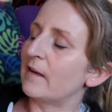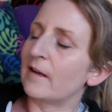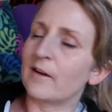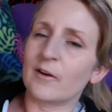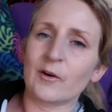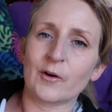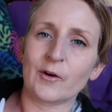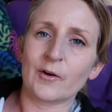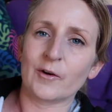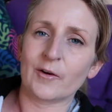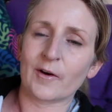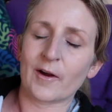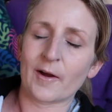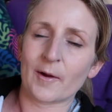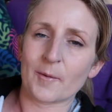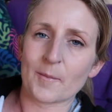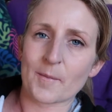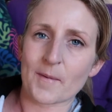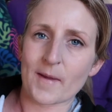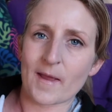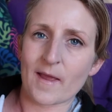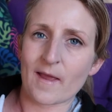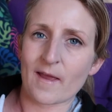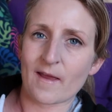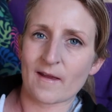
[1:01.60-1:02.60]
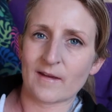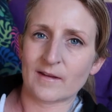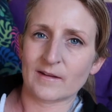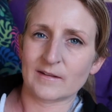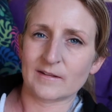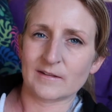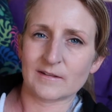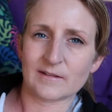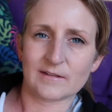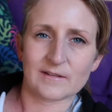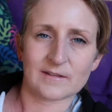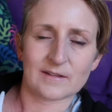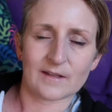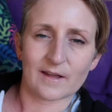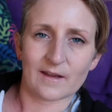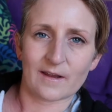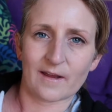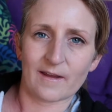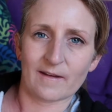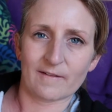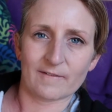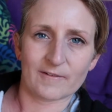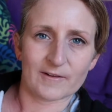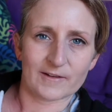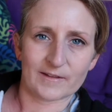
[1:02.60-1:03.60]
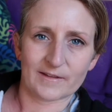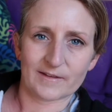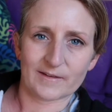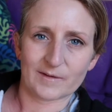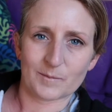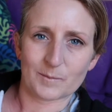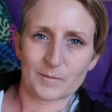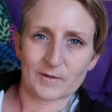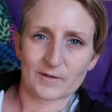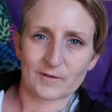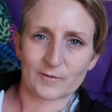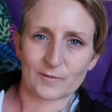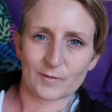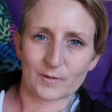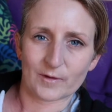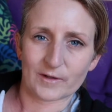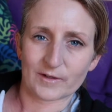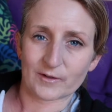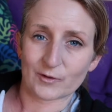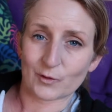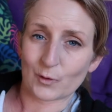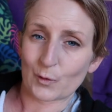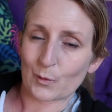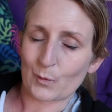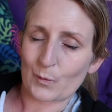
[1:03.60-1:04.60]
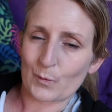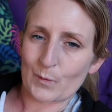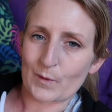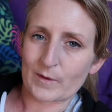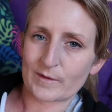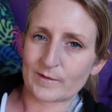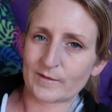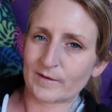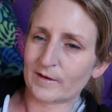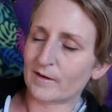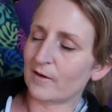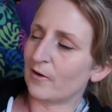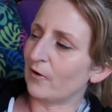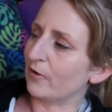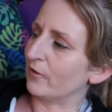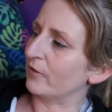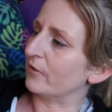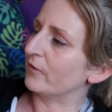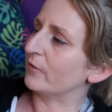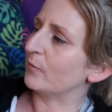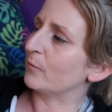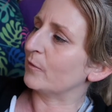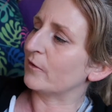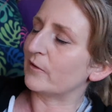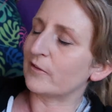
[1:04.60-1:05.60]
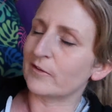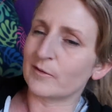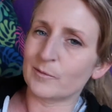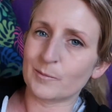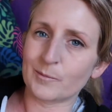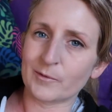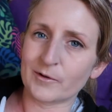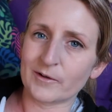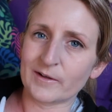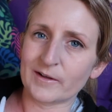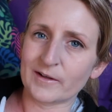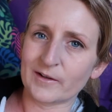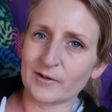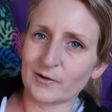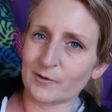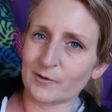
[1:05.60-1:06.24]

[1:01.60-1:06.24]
set her up as having this best friend who is a ghost, which is pretty